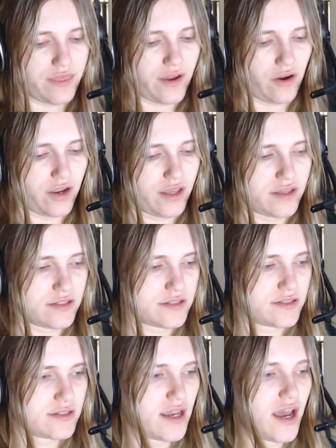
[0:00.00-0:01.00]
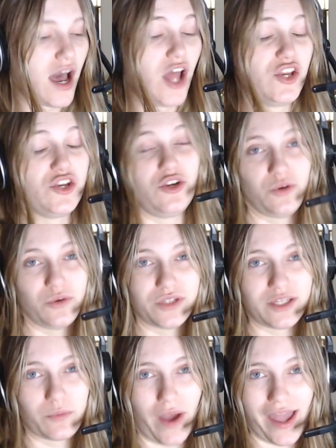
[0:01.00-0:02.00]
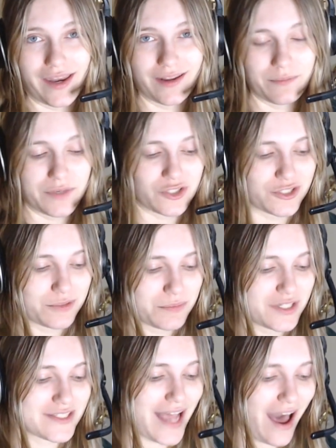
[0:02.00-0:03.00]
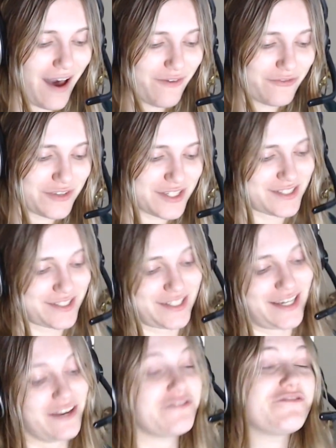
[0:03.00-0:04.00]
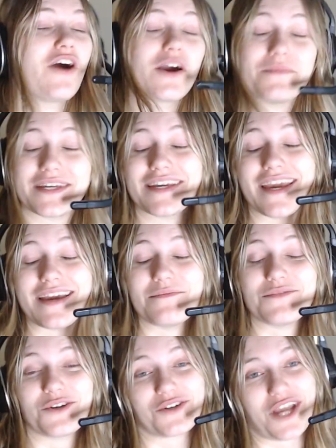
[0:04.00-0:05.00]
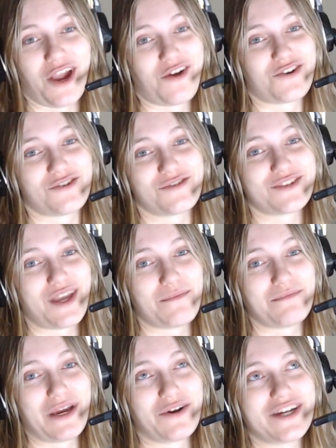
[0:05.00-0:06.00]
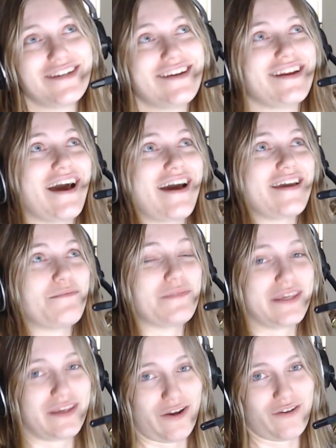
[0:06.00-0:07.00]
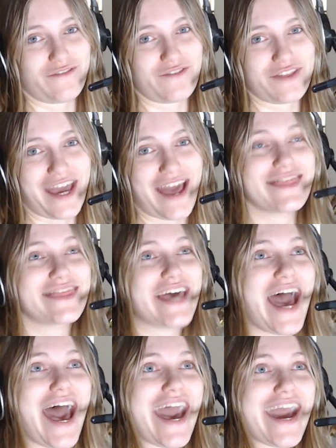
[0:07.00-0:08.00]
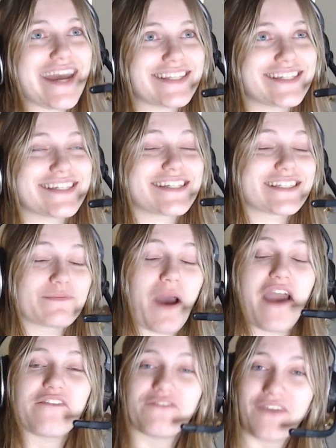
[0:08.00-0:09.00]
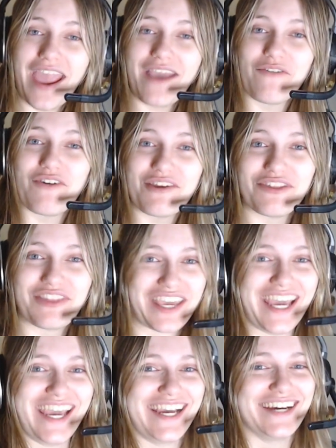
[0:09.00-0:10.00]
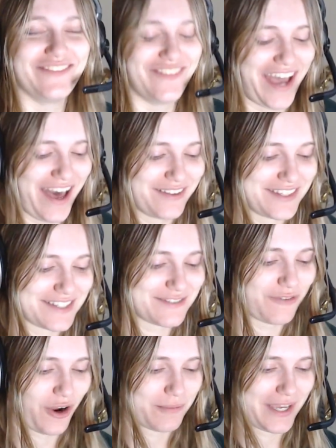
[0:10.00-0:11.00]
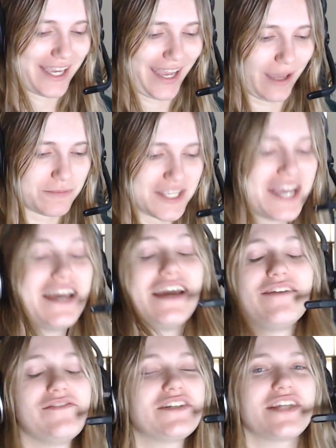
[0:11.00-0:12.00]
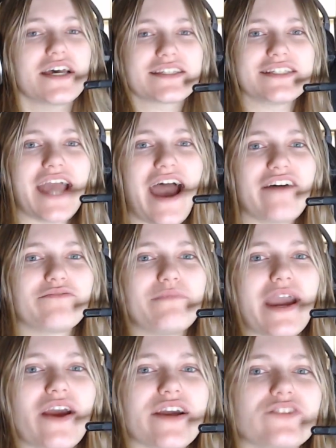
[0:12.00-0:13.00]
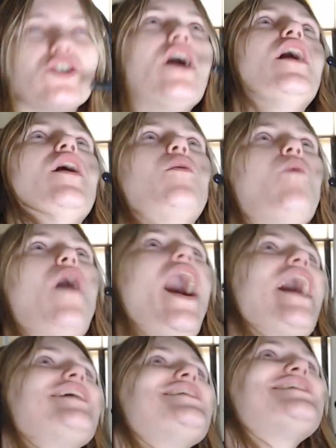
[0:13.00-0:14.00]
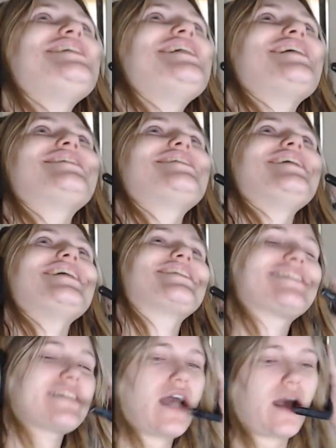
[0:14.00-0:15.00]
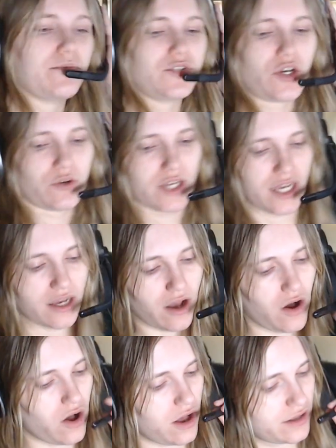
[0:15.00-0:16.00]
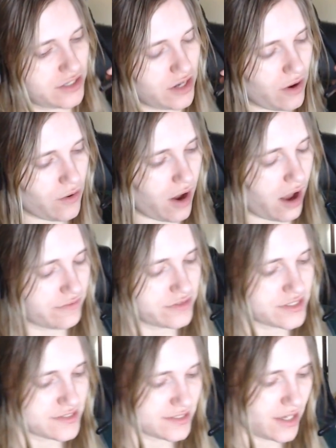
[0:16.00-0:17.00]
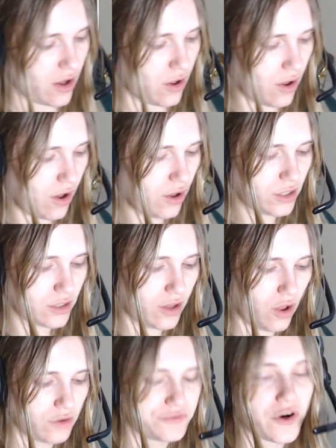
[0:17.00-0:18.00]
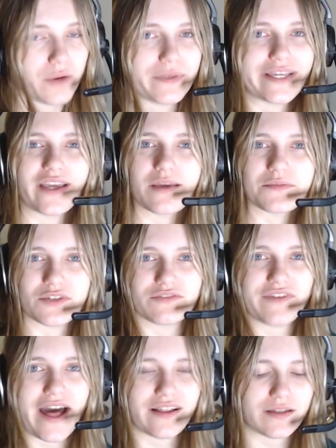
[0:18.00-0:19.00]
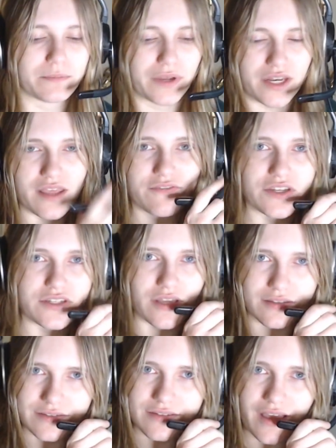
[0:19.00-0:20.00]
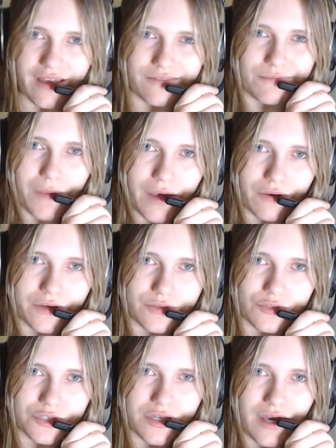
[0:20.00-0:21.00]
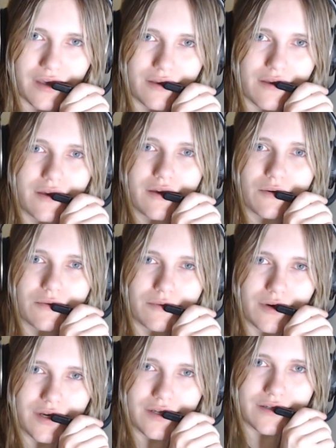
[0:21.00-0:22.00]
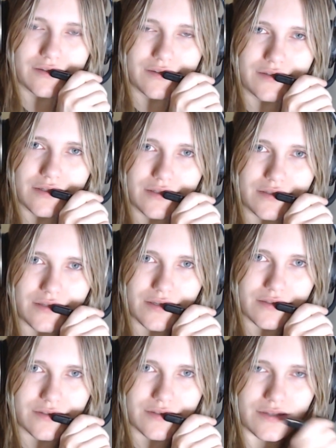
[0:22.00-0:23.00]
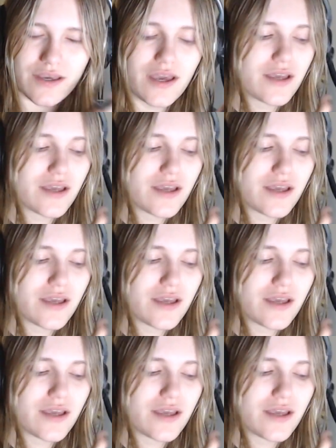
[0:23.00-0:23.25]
There is a newlywed mission, because obviously in a farming game your characters get married, and I am here for that. That is my favorite thing about these farming games. If it doesn't have marriage, why does it exist? I'm joking. Obviously all farming games are valid, but if it doesn't have marriage, why does it exist?